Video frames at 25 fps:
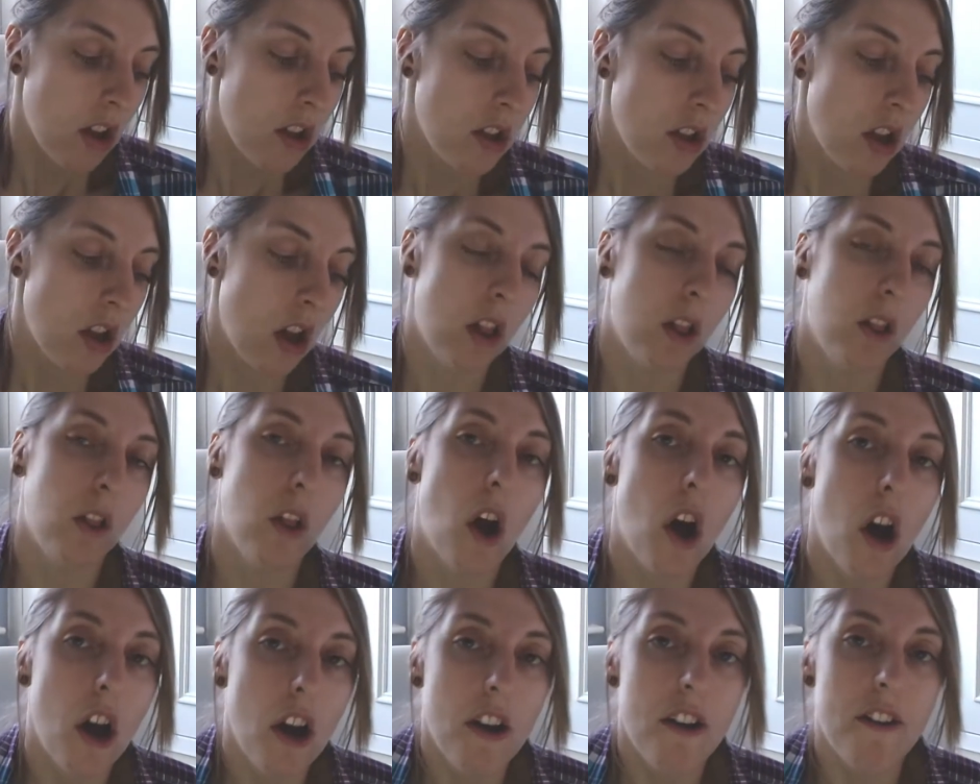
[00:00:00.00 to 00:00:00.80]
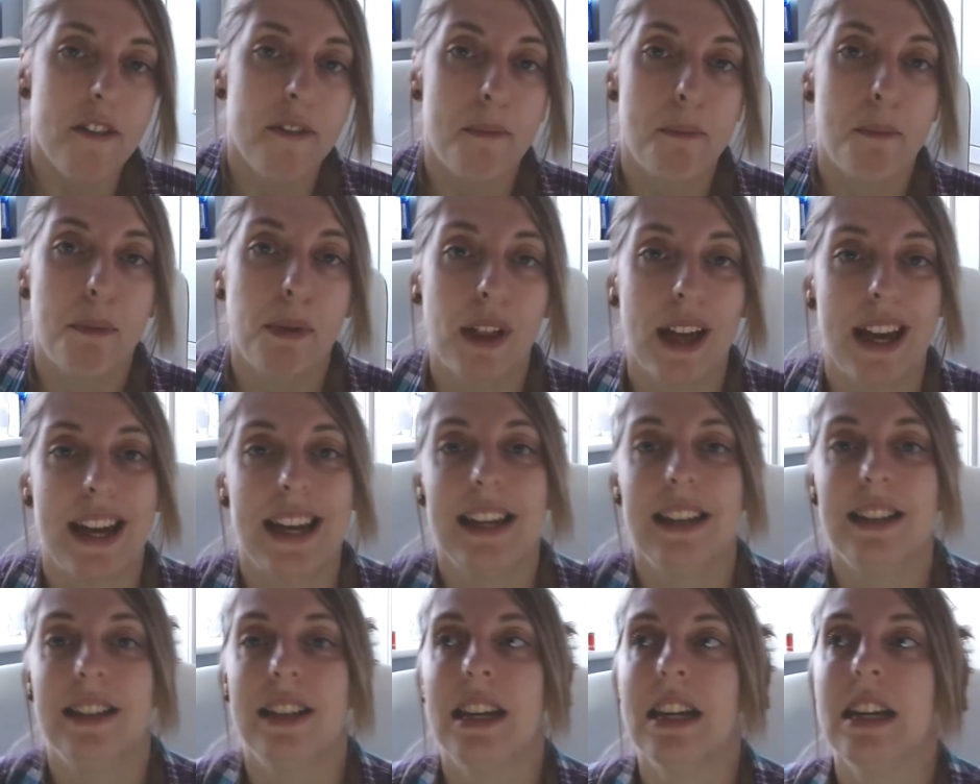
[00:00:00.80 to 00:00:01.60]
A lot of
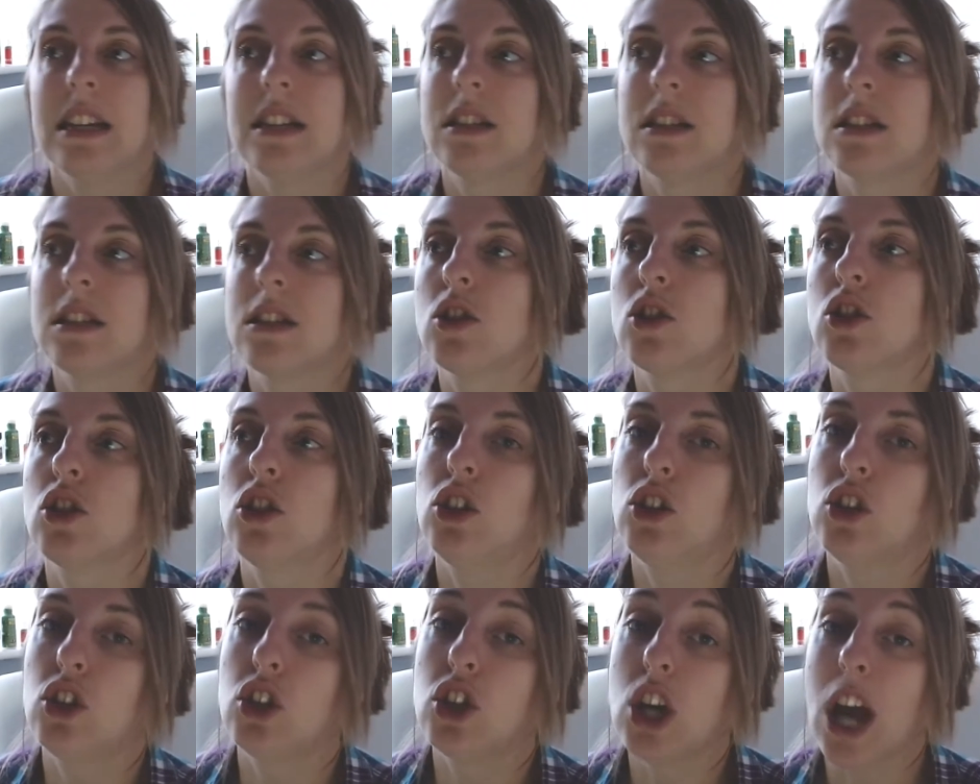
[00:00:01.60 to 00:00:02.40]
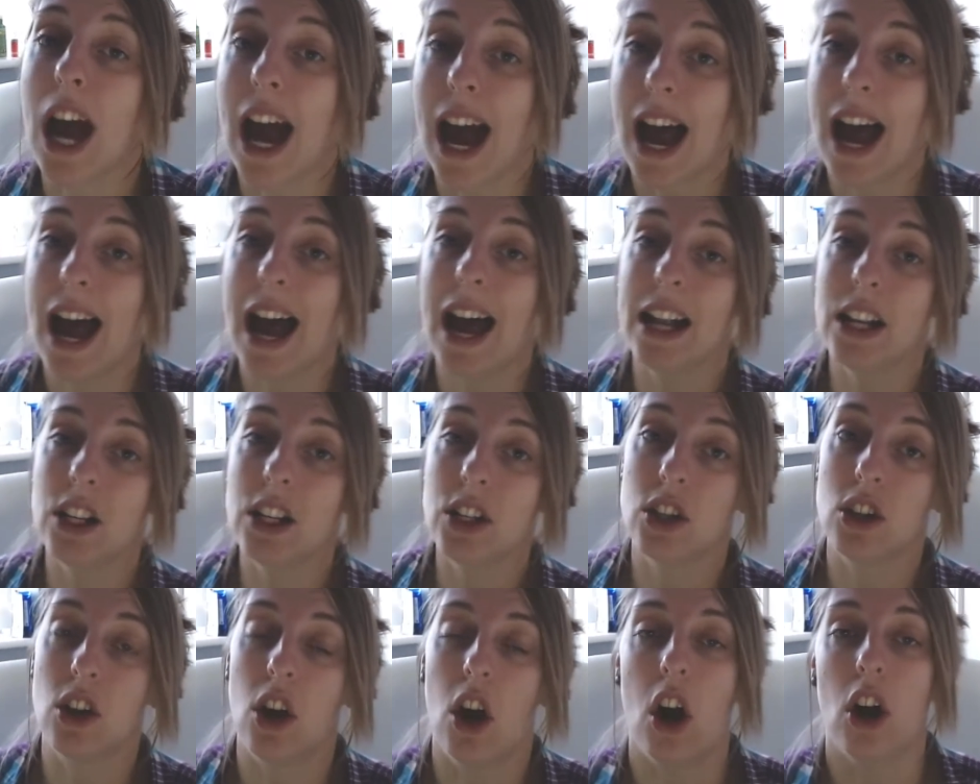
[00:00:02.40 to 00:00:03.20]
places
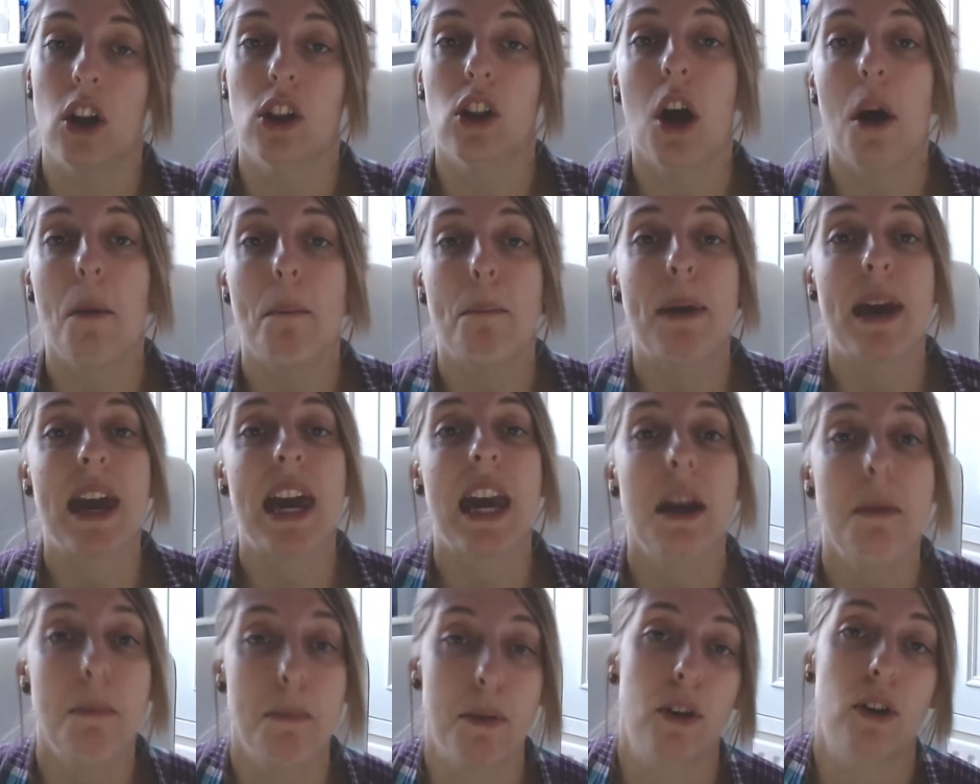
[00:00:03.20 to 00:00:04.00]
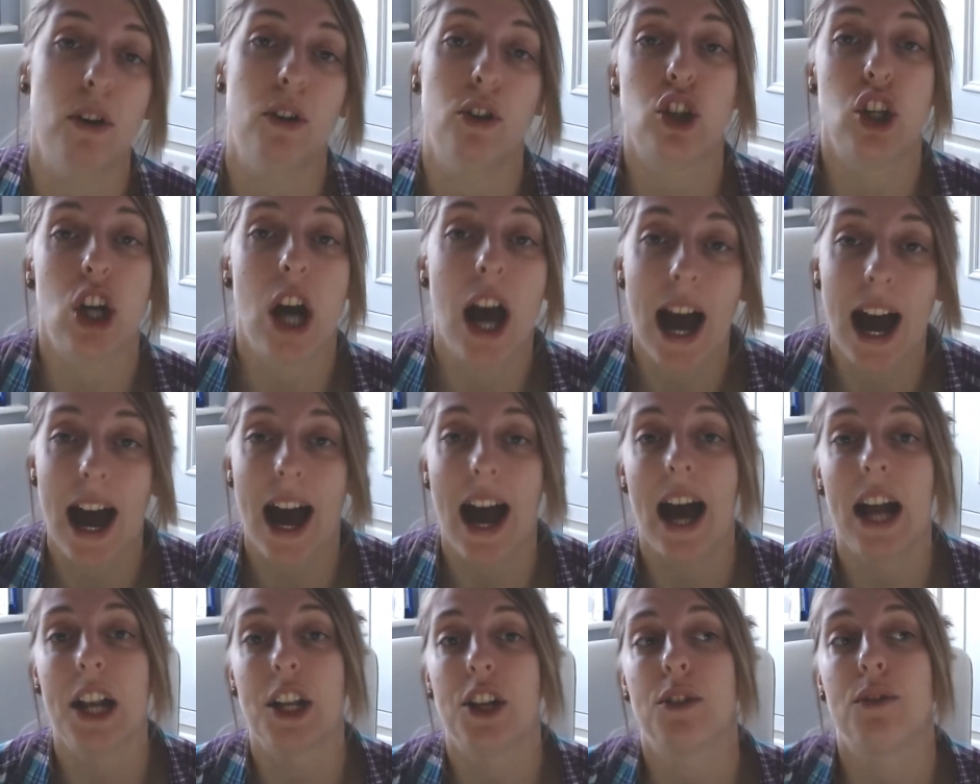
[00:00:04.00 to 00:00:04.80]
charge, or a lot of people
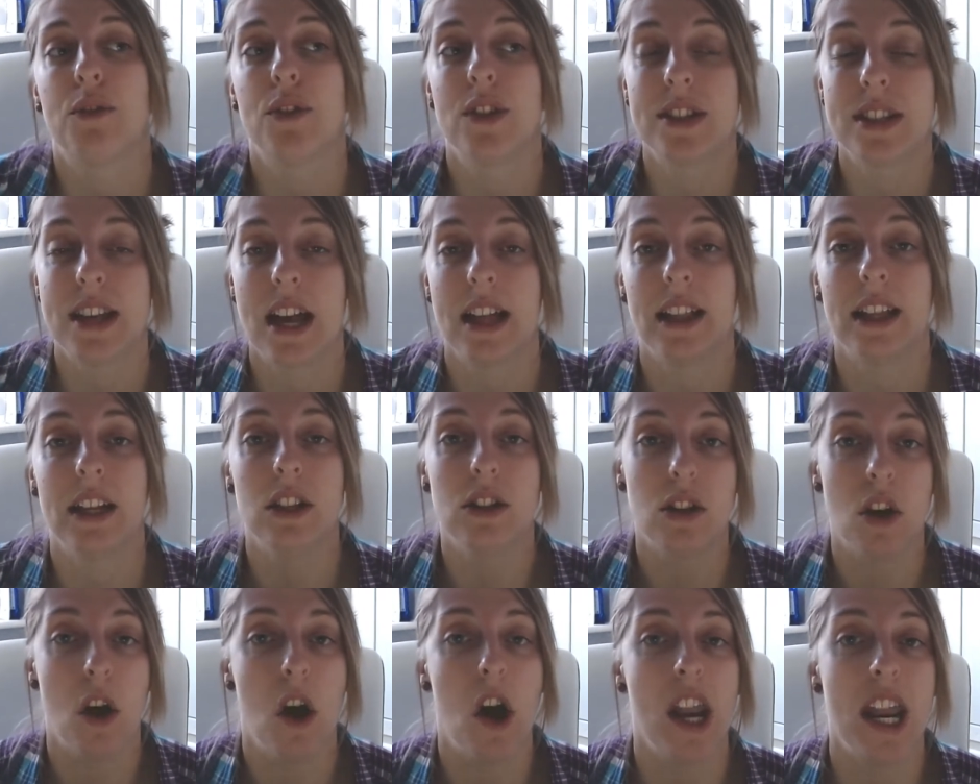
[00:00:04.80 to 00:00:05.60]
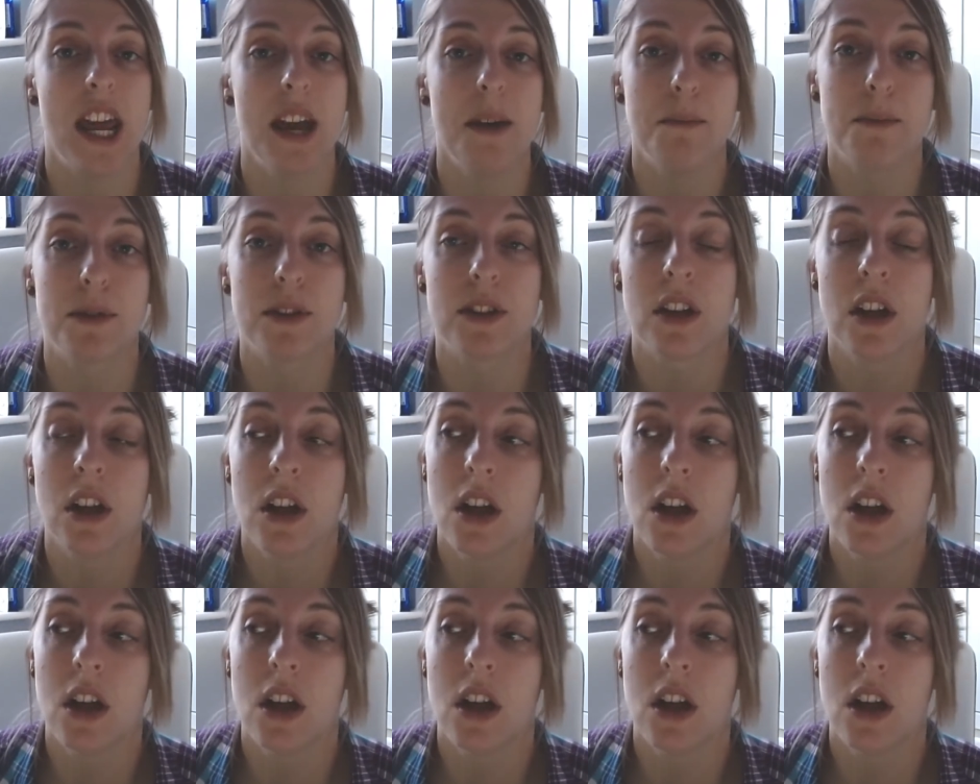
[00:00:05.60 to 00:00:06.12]
charge for selling turnips.